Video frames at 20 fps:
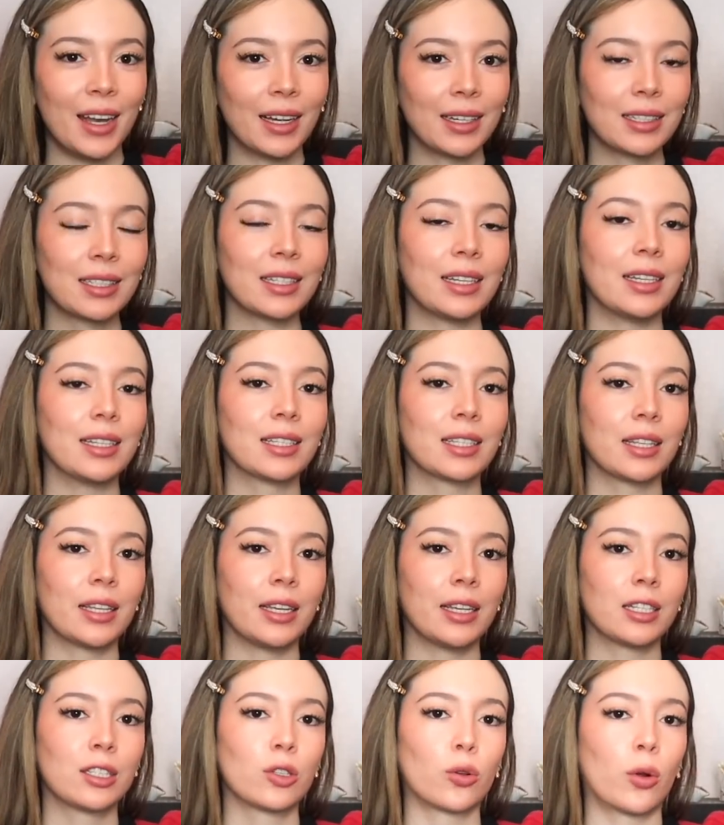Next is
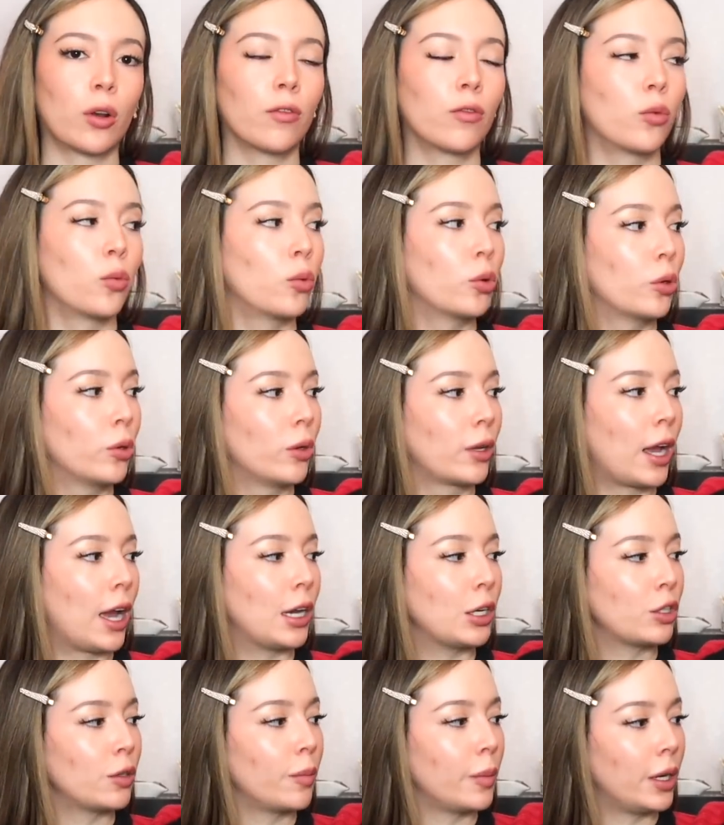this sort of wool
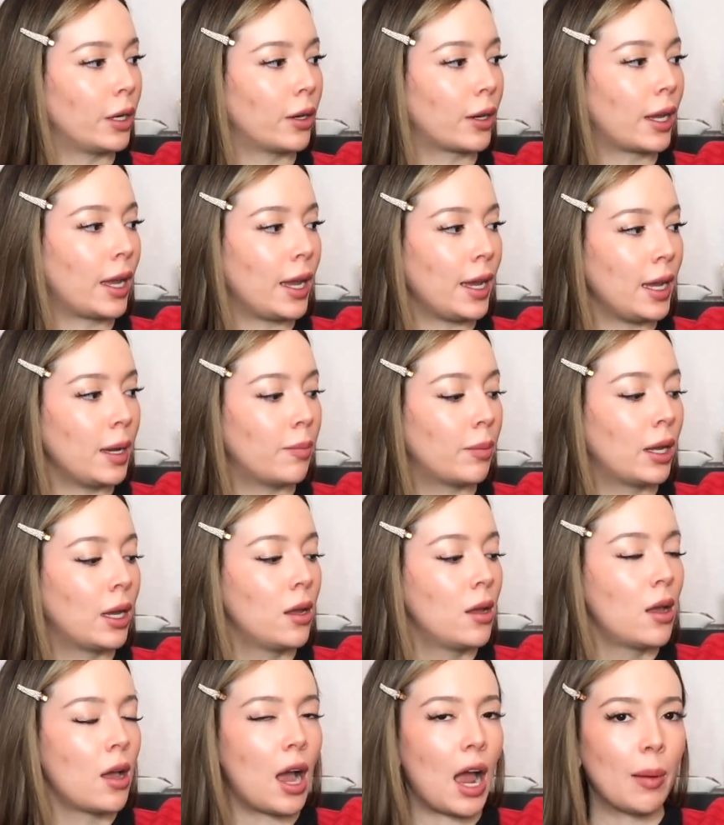cashmere cape.
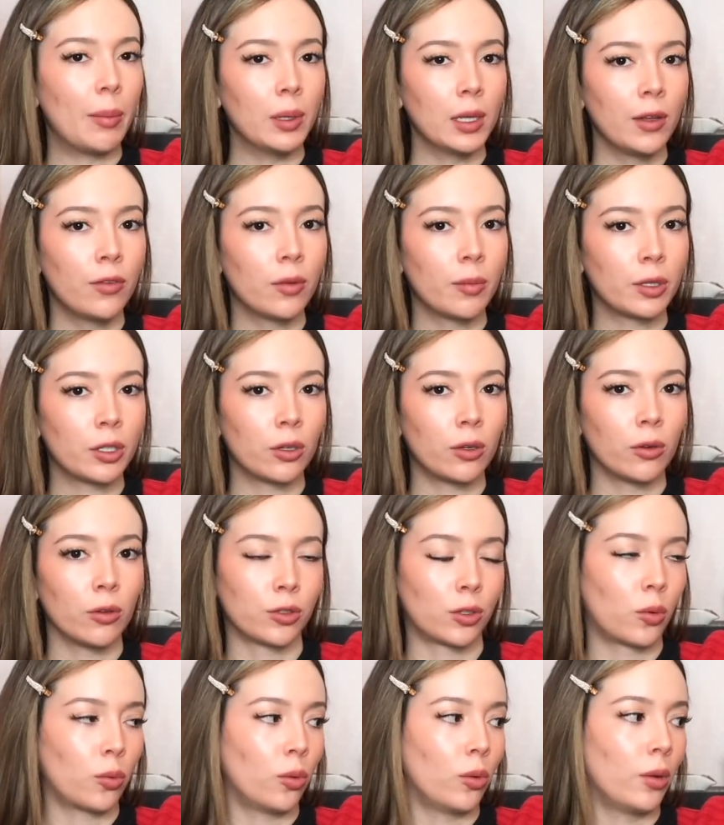I believe the
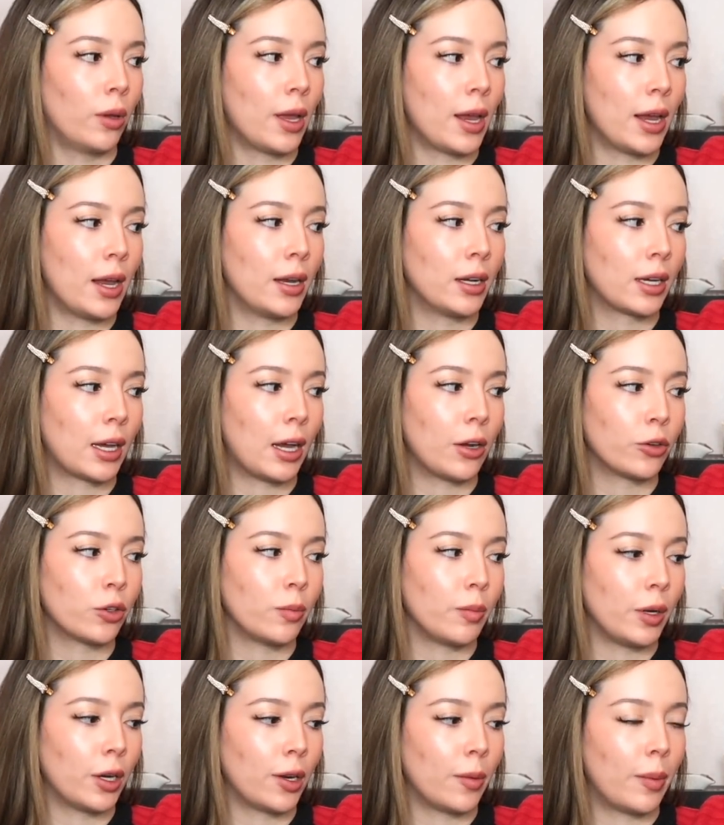materials are wool and
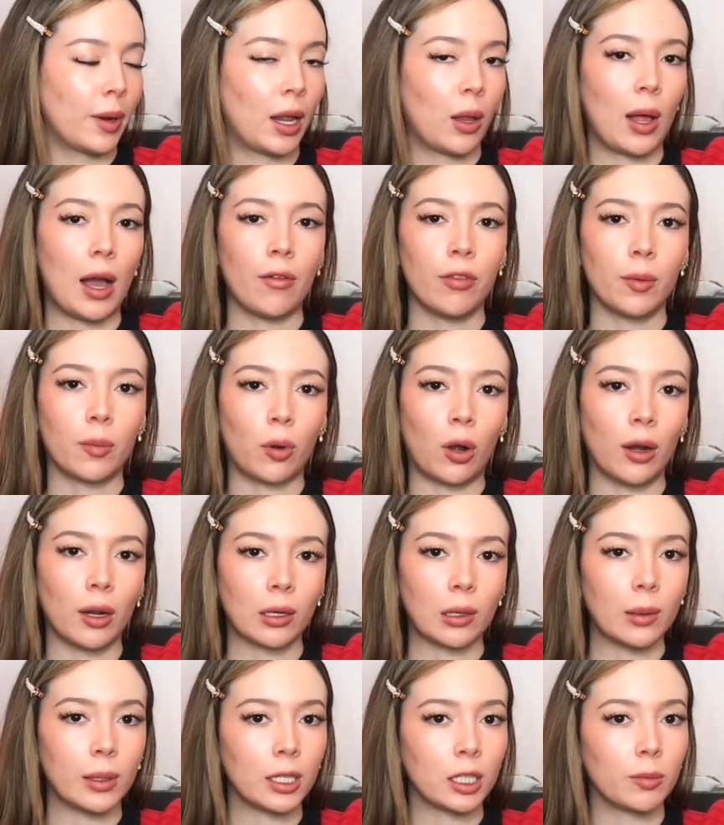cashmere, but I'll have the
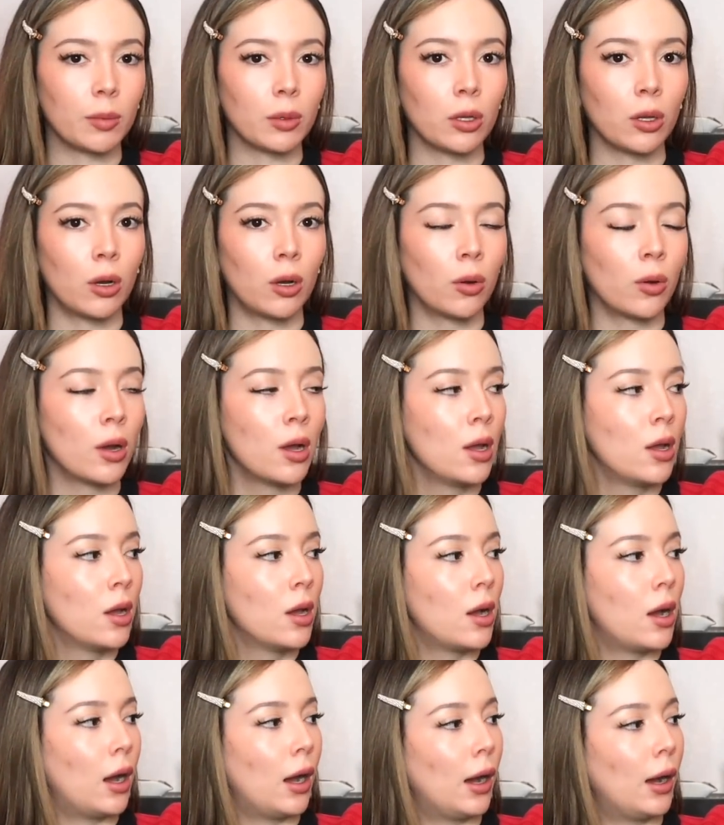product linked below.
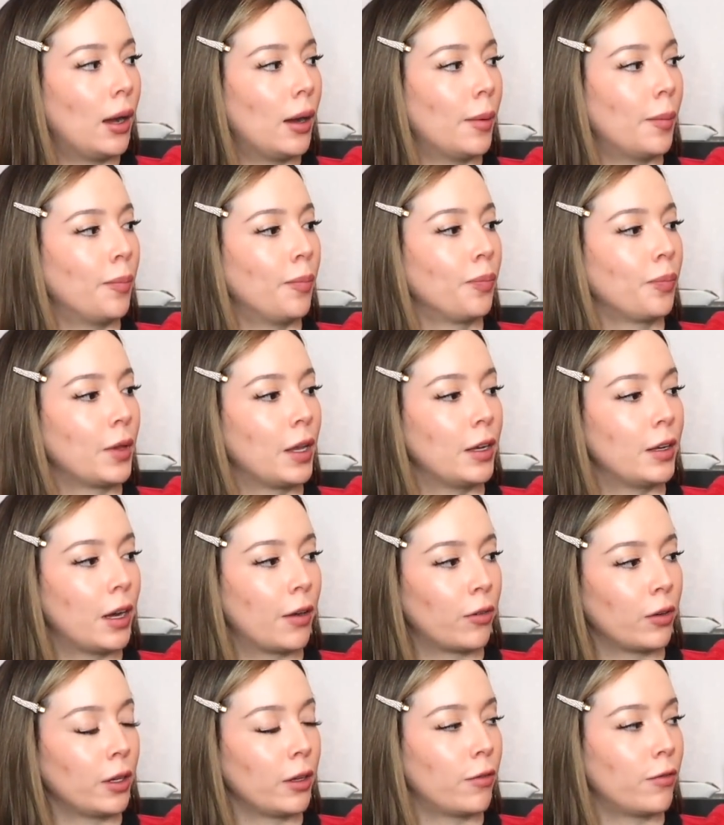It
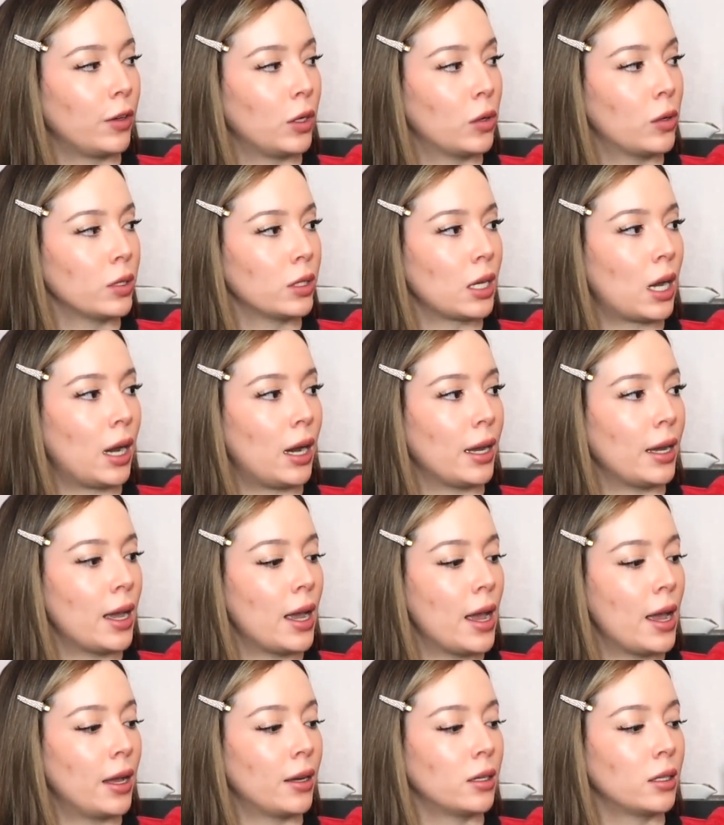definitely feels
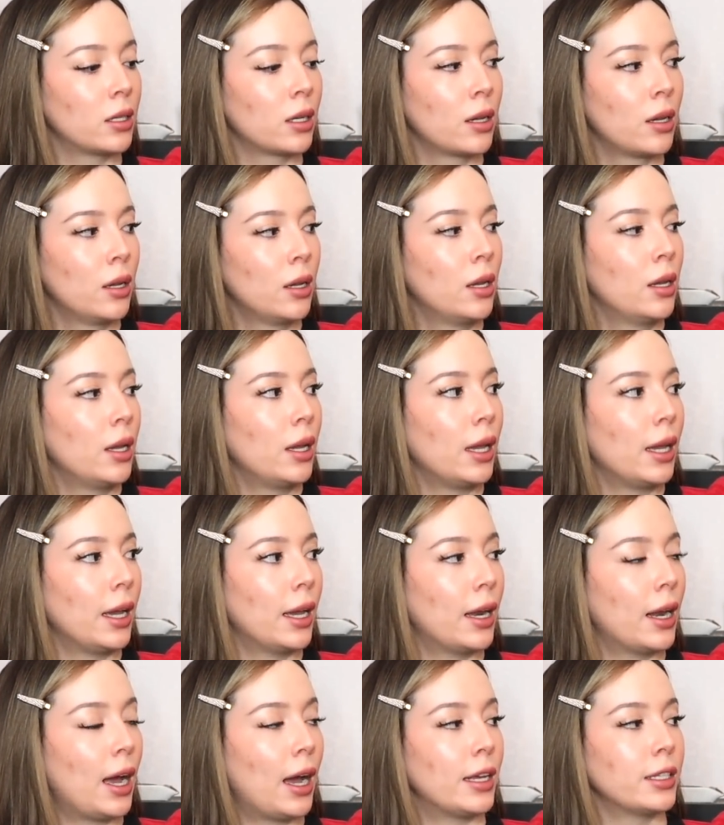high-end,
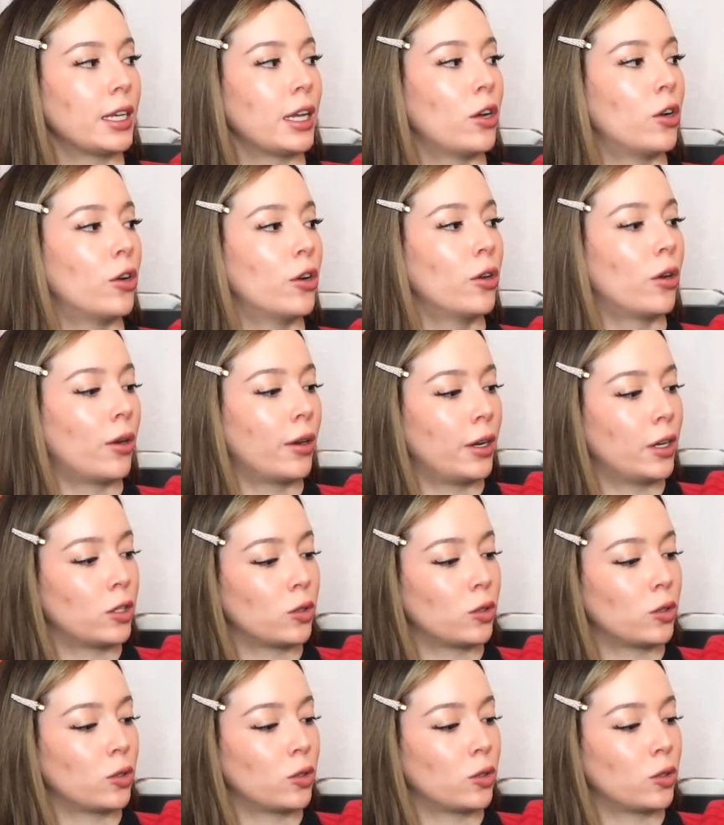and it has a hood on it